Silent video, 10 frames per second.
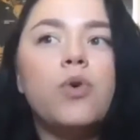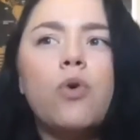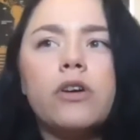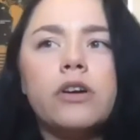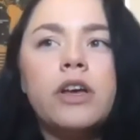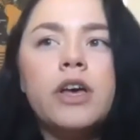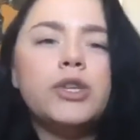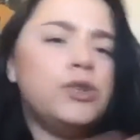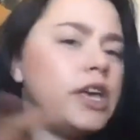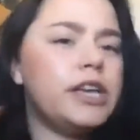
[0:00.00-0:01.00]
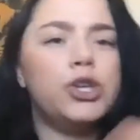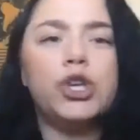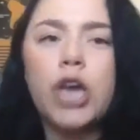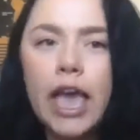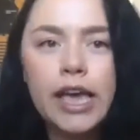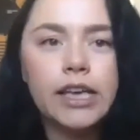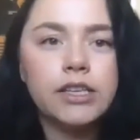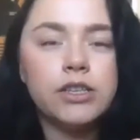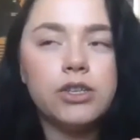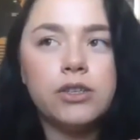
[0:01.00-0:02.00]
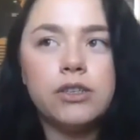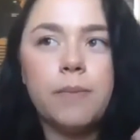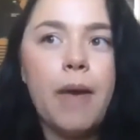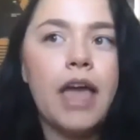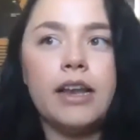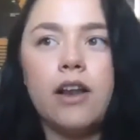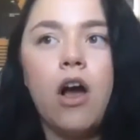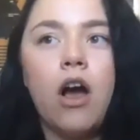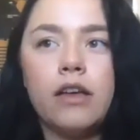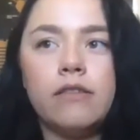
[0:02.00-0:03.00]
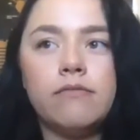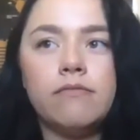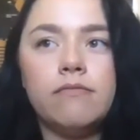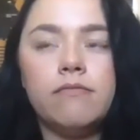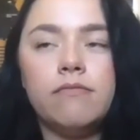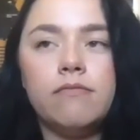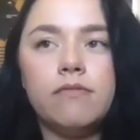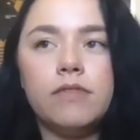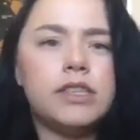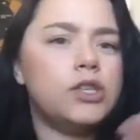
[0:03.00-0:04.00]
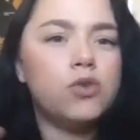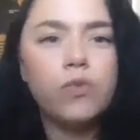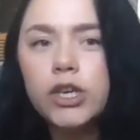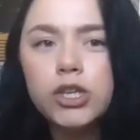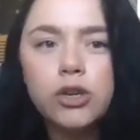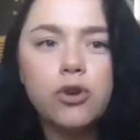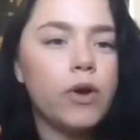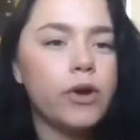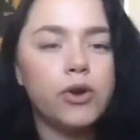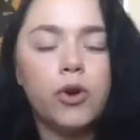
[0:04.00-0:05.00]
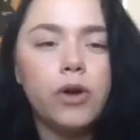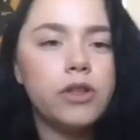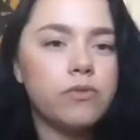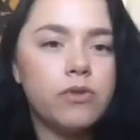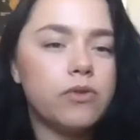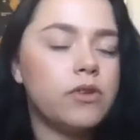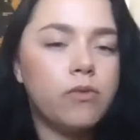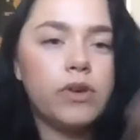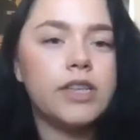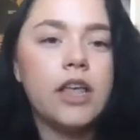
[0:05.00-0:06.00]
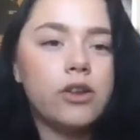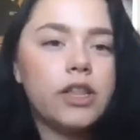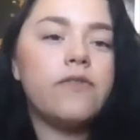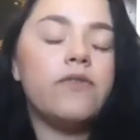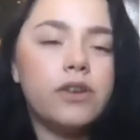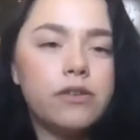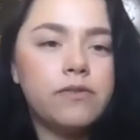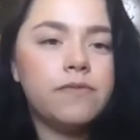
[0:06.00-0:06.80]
or do they change depending on the situation or what you're going through, or what does that look like for you?